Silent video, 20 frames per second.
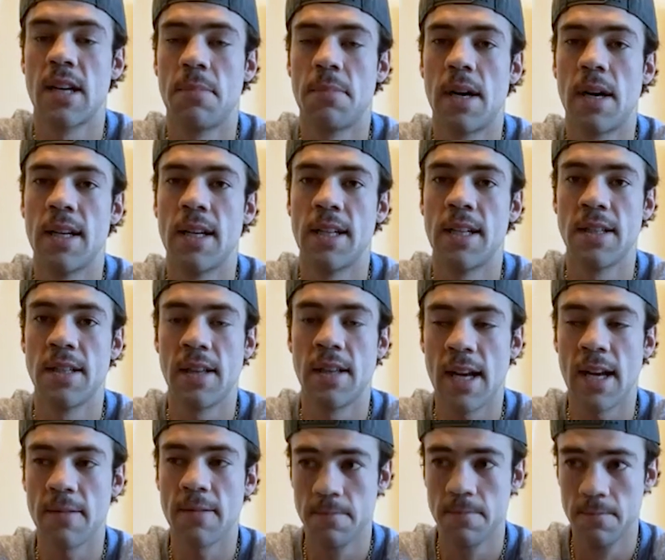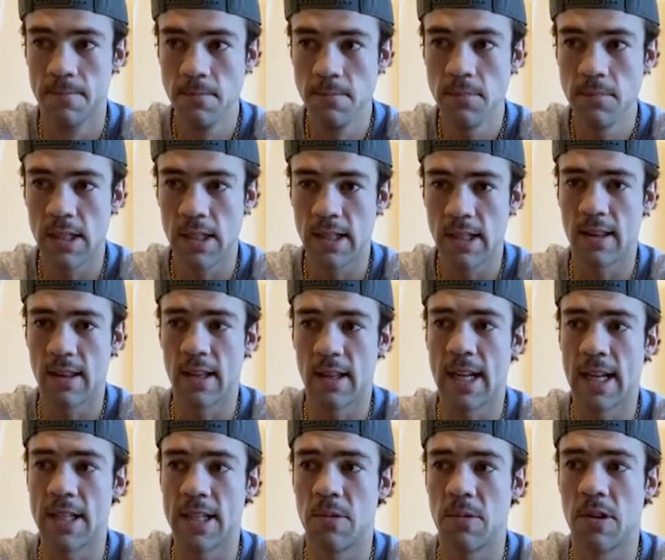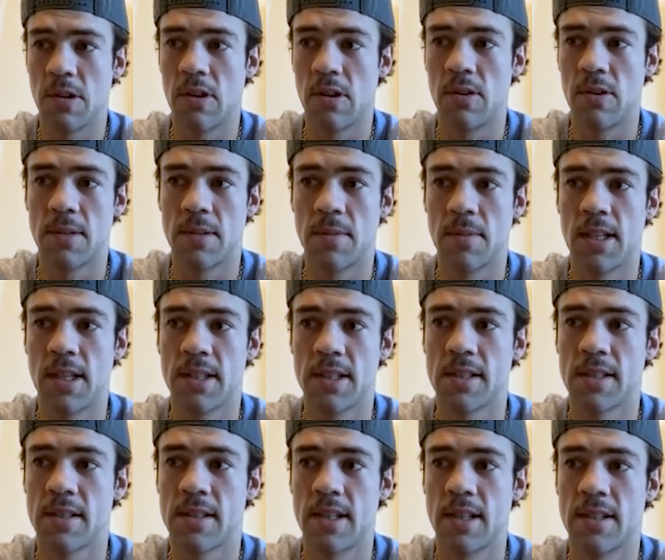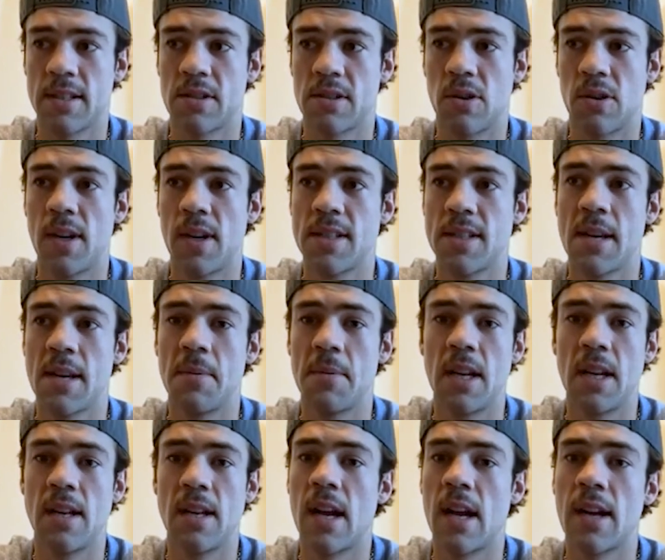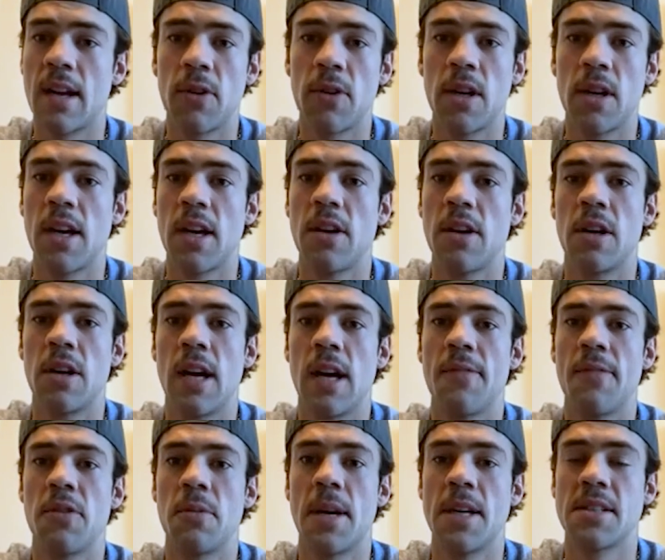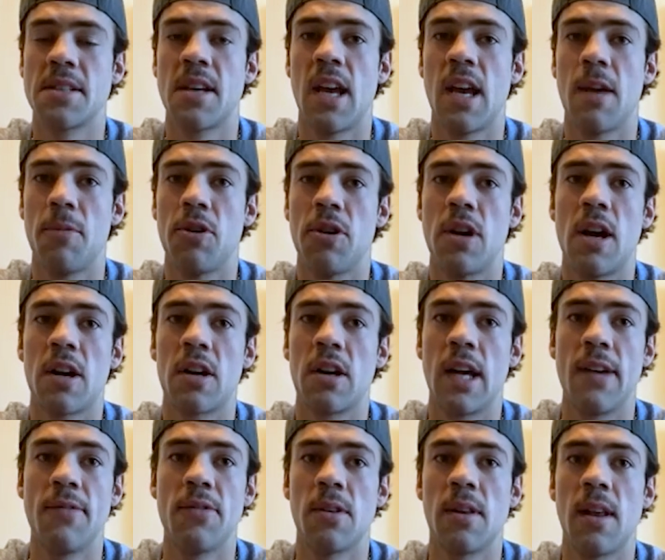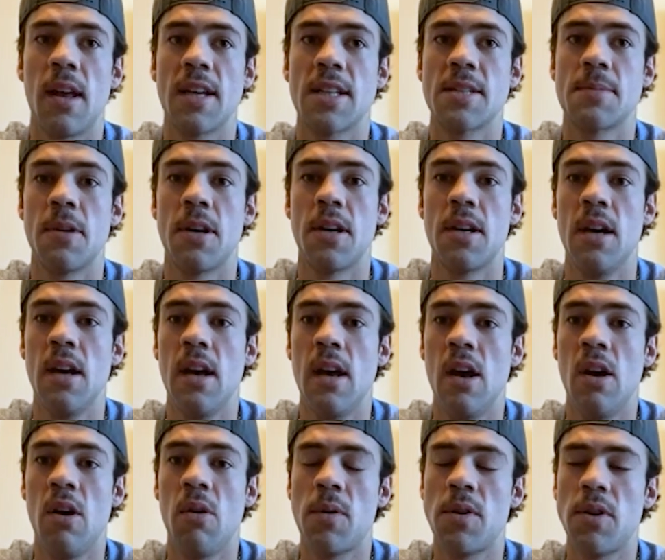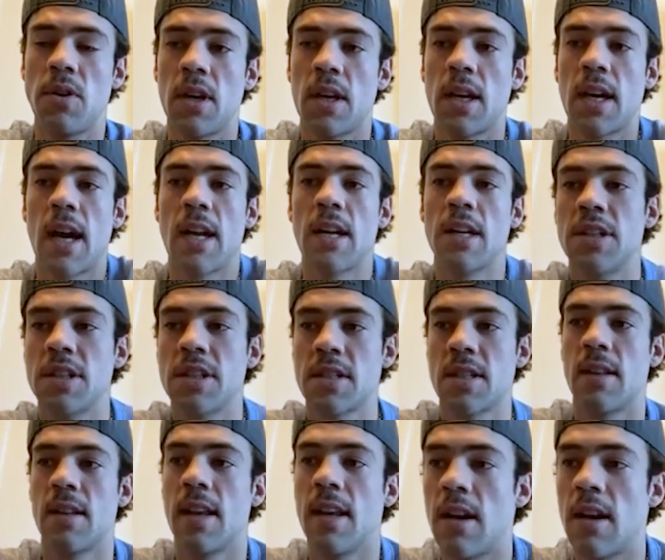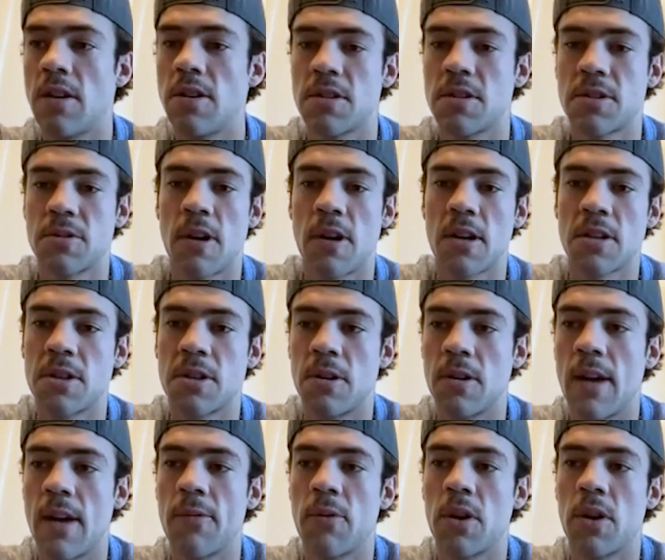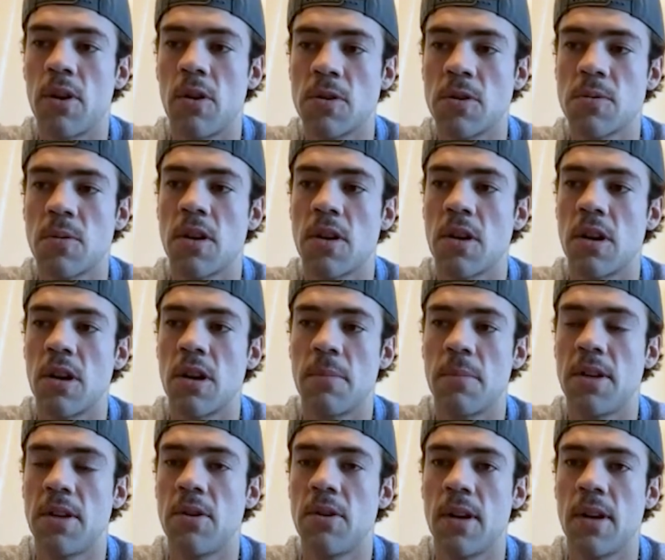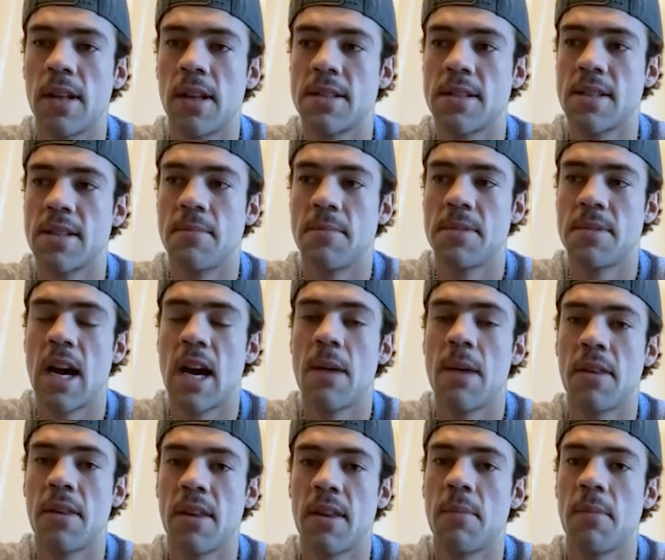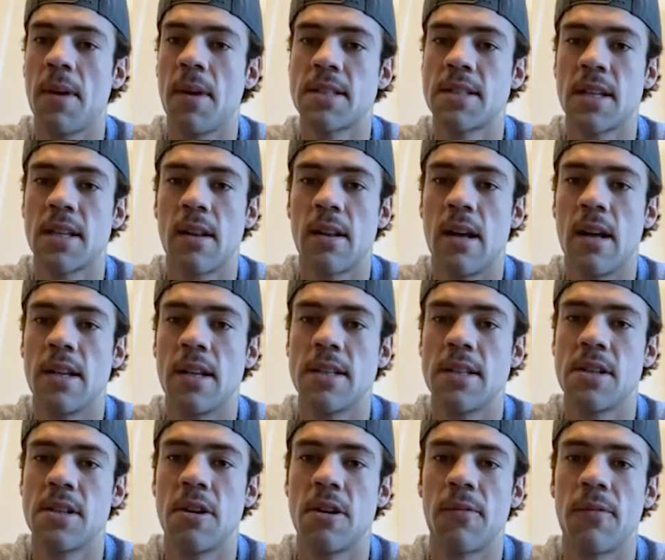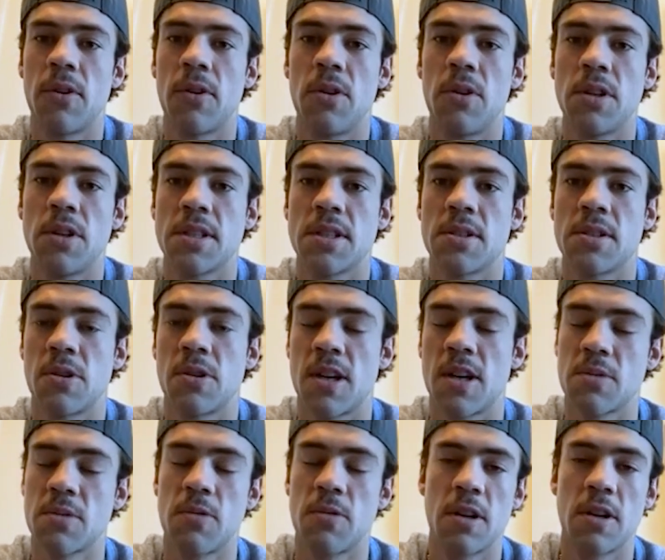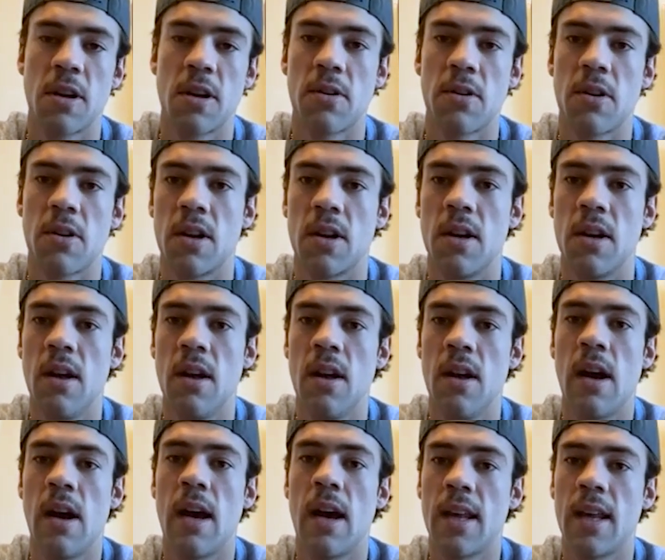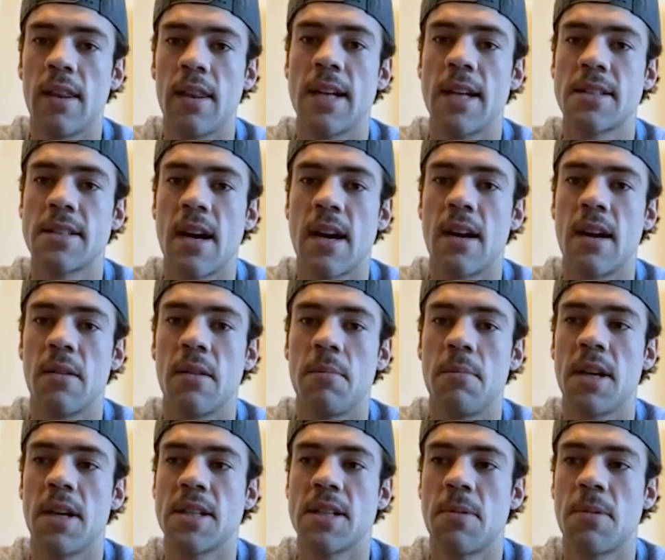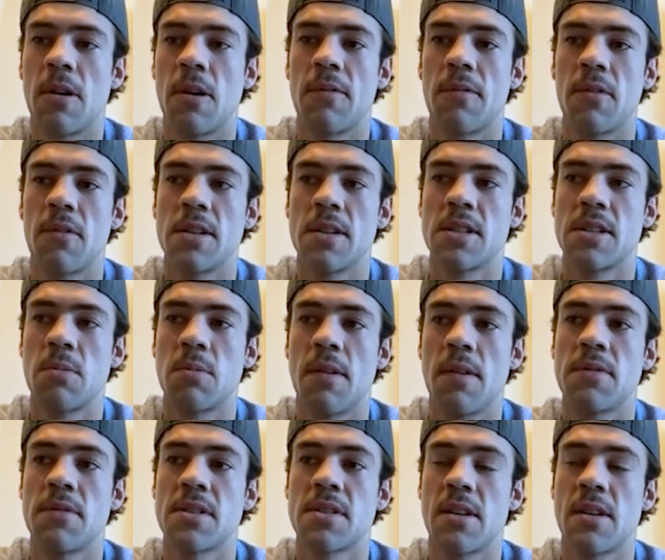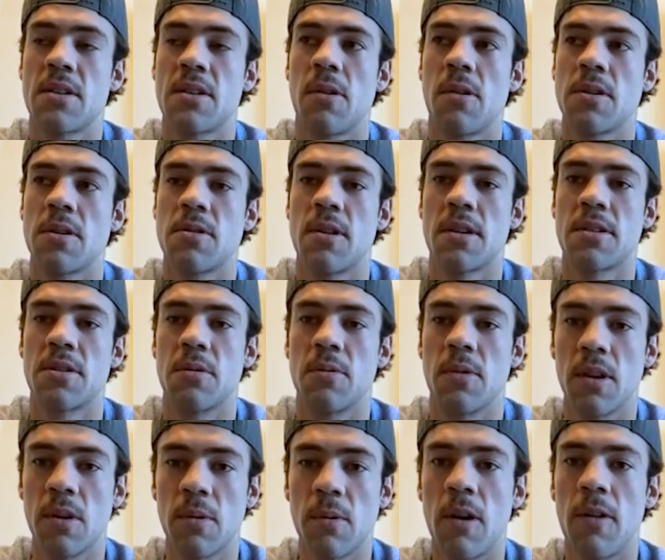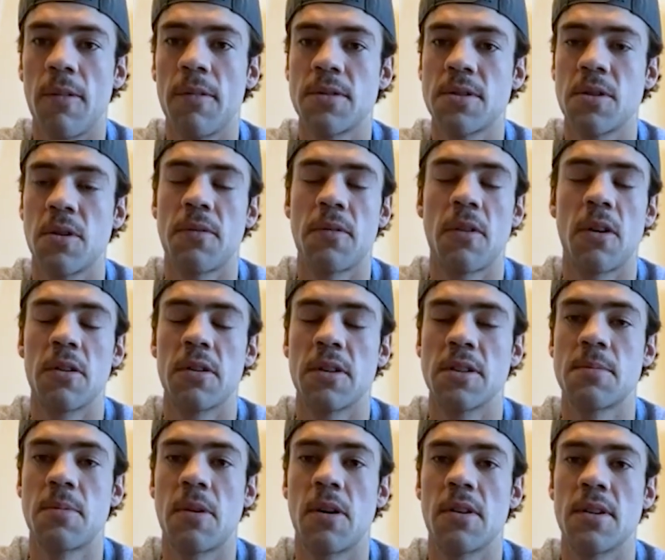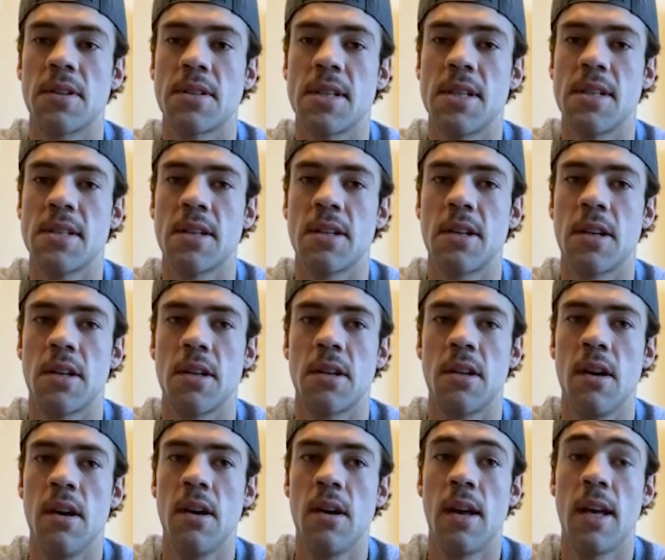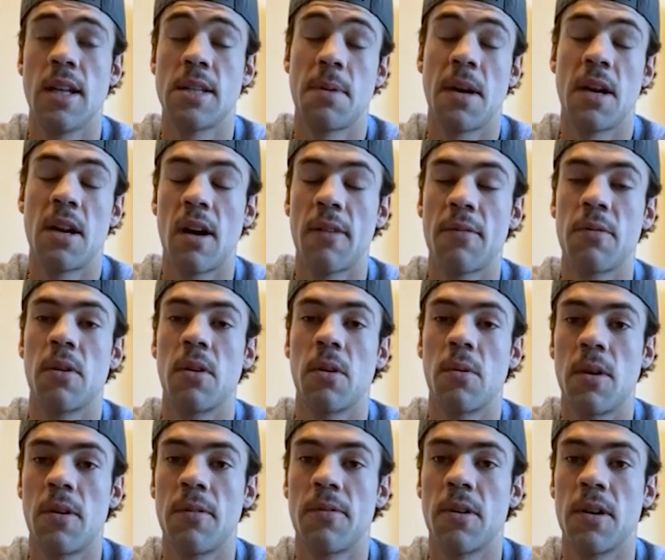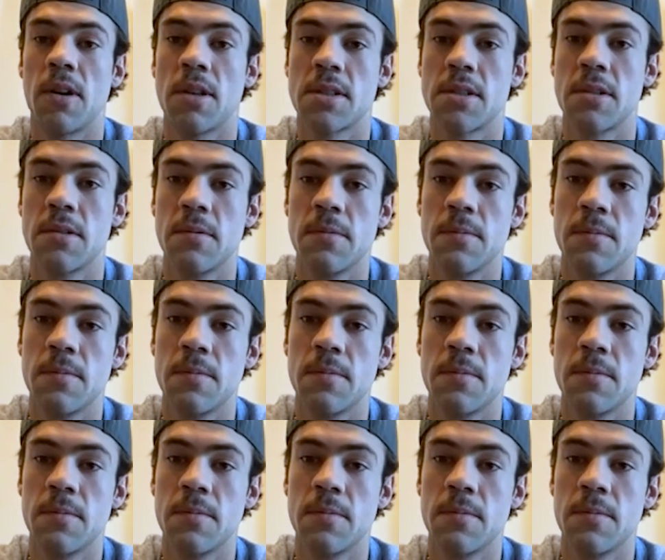of buying into that. And I think that's where it goes. I mean, it's so easy. I mean, not every night you're going to have your best game, or you're not going to have your legs, but when you can kind of just lean on your structure and everyone knows what you're going to be doing at the same time, I think it makes it a lot easier for you to just trust one another. And I think that's kind of the biggest part for us, is we've stuck to our structure really well so far in this part of the season, and it's paid off really well for us.